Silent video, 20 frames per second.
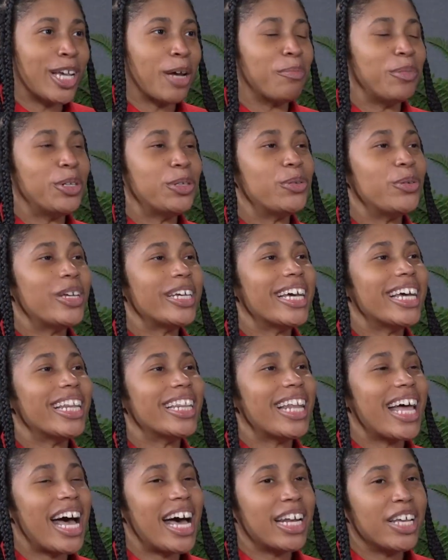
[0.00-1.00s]
I'm doing a
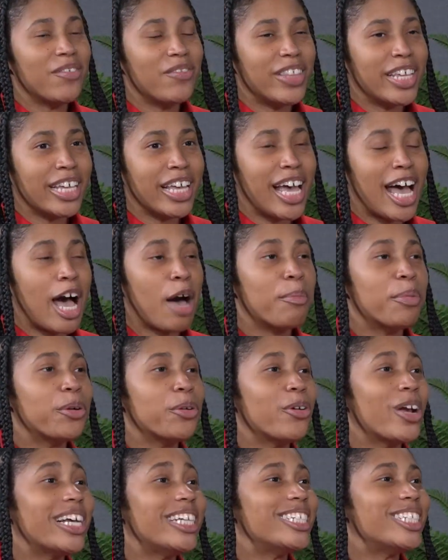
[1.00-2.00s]
lot of the
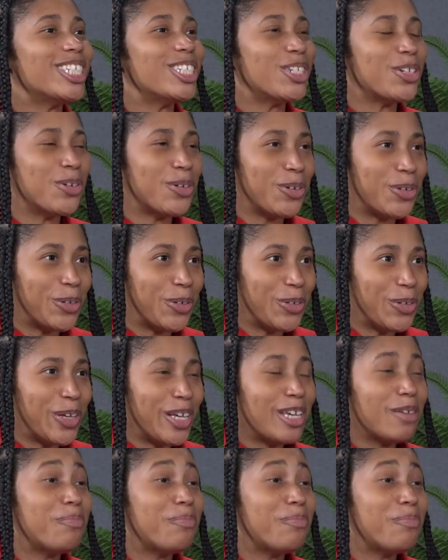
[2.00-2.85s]
operational